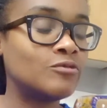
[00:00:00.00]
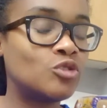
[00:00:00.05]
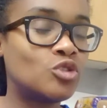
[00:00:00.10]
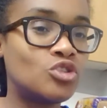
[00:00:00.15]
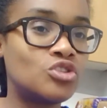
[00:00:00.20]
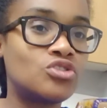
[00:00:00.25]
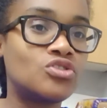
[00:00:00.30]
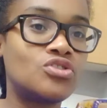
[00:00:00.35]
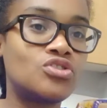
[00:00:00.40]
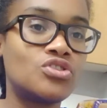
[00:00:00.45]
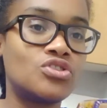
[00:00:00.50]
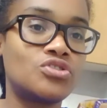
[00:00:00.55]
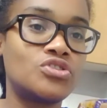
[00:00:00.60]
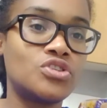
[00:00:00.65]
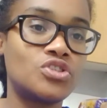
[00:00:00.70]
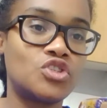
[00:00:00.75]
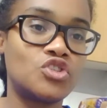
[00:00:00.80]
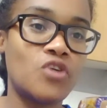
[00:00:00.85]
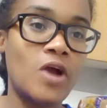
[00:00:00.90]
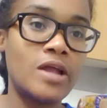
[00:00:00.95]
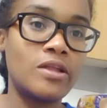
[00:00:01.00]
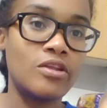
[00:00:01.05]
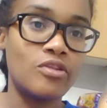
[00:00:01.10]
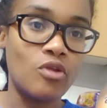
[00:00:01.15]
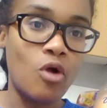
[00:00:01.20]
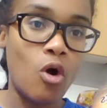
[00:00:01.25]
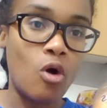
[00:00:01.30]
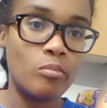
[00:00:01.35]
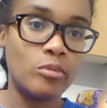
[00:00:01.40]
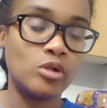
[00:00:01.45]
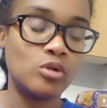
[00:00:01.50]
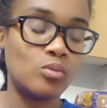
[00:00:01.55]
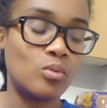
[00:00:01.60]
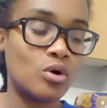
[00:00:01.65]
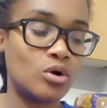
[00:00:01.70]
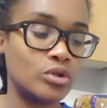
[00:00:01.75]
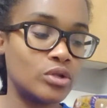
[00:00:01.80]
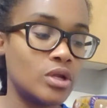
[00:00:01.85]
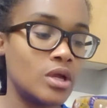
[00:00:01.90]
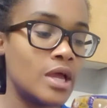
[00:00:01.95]
just tried the normal
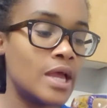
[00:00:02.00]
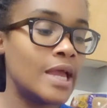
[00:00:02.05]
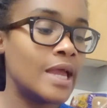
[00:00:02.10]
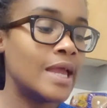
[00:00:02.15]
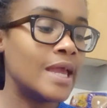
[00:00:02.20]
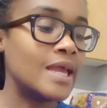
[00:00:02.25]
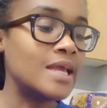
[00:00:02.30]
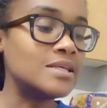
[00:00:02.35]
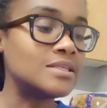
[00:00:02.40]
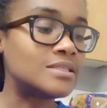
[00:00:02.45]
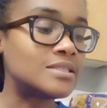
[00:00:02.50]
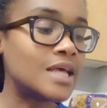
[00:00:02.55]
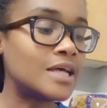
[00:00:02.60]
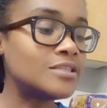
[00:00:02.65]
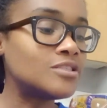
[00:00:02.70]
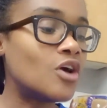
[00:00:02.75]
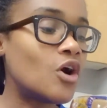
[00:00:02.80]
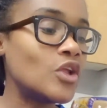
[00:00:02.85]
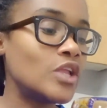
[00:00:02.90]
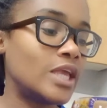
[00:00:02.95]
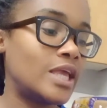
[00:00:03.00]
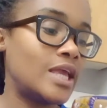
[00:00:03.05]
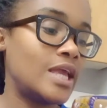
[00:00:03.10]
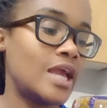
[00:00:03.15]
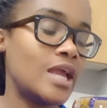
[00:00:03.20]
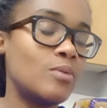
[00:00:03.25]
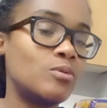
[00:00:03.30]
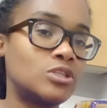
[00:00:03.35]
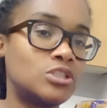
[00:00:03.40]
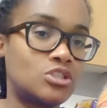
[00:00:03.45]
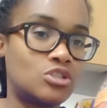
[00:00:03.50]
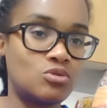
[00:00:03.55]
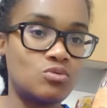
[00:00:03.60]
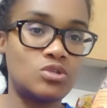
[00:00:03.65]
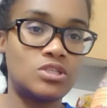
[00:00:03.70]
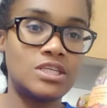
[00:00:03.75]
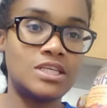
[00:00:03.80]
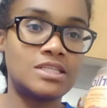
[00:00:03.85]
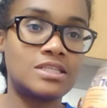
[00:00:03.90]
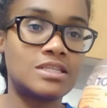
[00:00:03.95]
one. It says on here it was
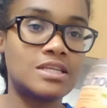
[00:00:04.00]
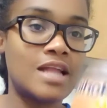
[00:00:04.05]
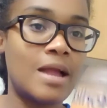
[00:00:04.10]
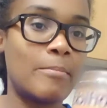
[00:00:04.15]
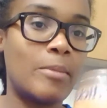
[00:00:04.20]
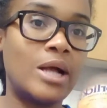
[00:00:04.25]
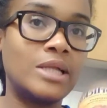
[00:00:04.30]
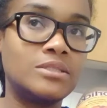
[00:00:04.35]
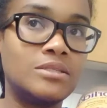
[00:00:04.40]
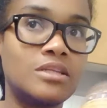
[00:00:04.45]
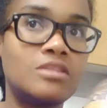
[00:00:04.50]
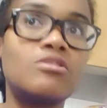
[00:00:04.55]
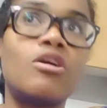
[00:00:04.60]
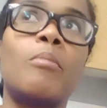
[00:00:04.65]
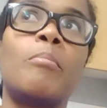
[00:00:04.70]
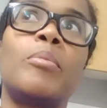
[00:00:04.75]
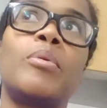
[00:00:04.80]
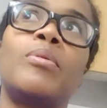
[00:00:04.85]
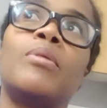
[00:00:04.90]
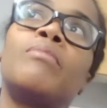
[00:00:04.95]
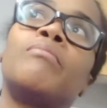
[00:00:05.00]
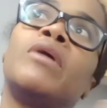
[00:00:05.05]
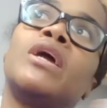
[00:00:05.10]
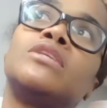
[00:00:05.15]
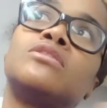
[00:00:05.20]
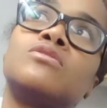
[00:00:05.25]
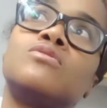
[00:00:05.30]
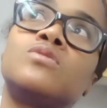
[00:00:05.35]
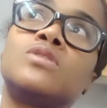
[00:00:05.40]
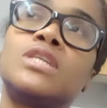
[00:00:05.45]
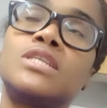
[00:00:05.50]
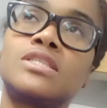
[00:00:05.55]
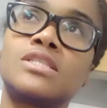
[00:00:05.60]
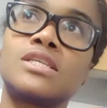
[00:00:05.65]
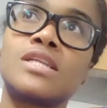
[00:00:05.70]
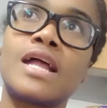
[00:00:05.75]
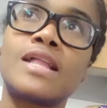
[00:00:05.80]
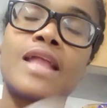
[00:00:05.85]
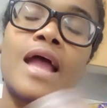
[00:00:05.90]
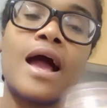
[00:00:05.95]
$2.69, but I did not pay
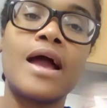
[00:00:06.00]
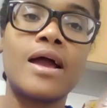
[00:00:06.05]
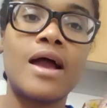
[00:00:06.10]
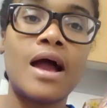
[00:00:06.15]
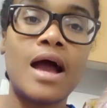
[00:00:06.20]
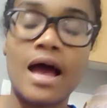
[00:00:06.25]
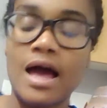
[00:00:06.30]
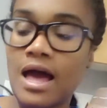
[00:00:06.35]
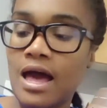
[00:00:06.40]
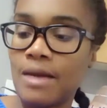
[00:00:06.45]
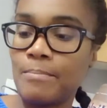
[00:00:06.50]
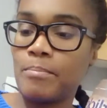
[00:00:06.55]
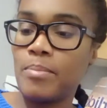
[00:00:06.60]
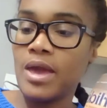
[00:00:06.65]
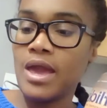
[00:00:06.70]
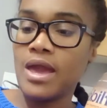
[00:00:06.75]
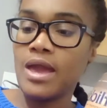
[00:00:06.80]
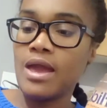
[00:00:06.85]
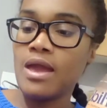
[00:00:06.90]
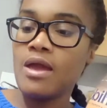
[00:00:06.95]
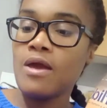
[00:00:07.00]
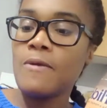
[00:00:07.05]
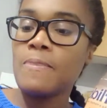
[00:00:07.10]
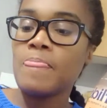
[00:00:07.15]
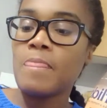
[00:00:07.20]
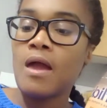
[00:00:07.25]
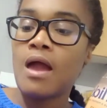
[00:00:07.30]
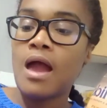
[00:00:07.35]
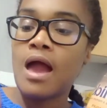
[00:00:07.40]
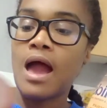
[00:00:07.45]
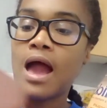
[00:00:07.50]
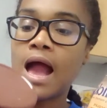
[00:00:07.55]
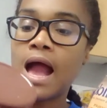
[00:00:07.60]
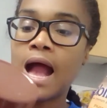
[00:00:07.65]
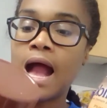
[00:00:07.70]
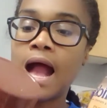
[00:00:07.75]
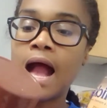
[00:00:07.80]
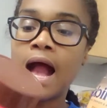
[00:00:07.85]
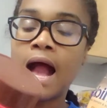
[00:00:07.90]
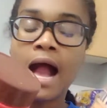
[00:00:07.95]
$2.69. I pay
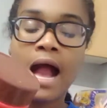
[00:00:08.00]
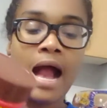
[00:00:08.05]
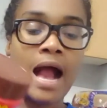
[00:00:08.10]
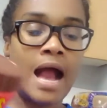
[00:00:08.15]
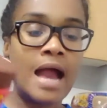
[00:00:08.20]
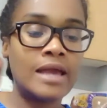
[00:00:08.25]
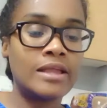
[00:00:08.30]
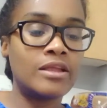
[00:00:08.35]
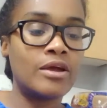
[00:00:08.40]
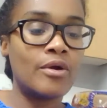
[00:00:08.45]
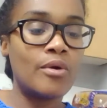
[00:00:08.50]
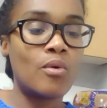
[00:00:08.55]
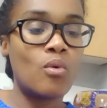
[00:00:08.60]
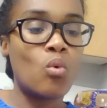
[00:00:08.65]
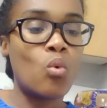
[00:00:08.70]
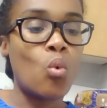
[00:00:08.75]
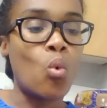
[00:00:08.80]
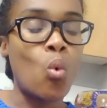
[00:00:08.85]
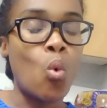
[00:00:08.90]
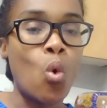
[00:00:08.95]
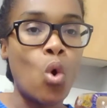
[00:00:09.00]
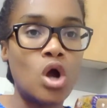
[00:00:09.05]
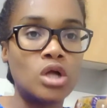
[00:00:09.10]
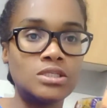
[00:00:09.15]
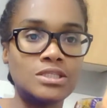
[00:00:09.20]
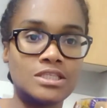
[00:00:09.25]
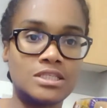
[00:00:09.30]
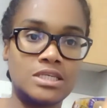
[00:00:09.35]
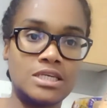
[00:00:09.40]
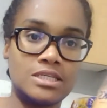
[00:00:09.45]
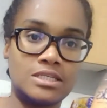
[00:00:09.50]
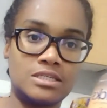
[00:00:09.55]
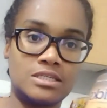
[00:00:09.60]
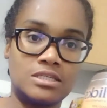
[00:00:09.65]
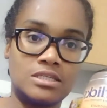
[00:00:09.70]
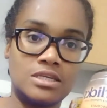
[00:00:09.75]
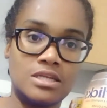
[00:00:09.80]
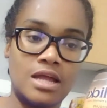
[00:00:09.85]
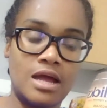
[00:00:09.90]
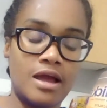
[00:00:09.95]
either
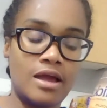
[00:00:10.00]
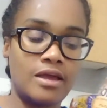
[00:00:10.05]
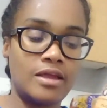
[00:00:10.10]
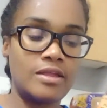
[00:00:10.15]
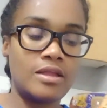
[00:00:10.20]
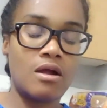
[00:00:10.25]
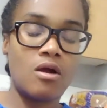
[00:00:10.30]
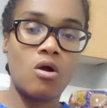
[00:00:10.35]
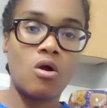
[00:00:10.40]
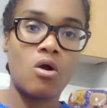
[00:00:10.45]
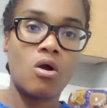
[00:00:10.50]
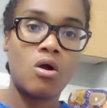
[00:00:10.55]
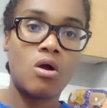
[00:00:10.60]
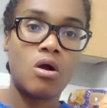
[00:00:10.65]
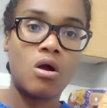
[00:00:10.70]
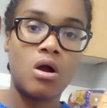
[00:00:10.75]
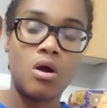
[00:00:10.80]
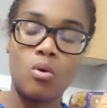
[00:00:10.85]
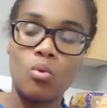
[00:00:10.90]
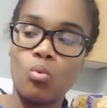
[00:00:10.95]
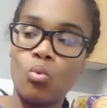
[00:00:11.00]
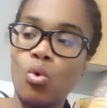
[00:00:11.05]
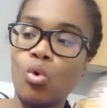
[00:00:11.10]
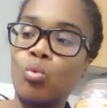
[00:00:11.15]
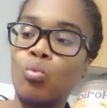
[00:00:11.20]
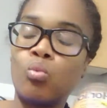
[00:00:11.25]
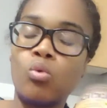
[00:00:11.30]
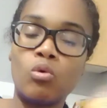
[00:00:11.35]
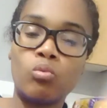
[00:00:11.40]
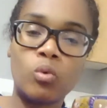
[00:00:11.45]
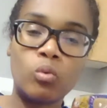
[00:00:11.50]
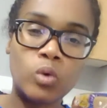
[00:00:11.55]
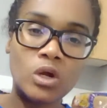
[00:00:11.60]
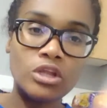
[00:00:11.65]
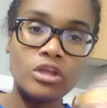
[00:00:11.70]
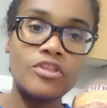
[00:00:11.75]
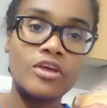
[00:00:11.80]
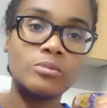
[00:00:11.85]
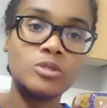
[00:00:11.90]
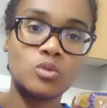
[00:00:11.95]
$1.69,
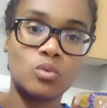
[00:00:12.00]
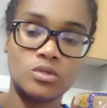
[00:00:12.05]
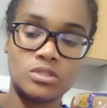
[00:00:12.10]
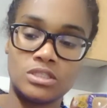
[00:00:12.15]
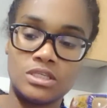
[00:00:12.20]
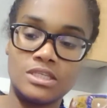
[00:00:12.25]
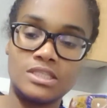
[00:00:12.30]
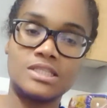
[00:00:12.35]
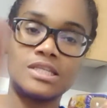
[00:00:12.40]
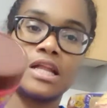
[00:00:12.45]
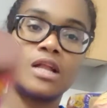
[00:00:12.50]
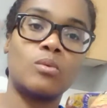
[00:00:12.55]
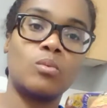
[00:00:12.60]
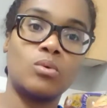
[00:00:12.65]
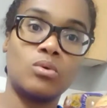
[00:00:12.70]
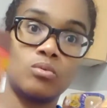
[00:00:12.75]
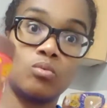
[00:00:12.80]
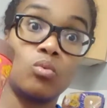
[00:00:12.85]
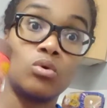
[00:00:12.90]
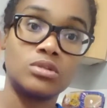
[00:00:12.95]
one of them's $1.69,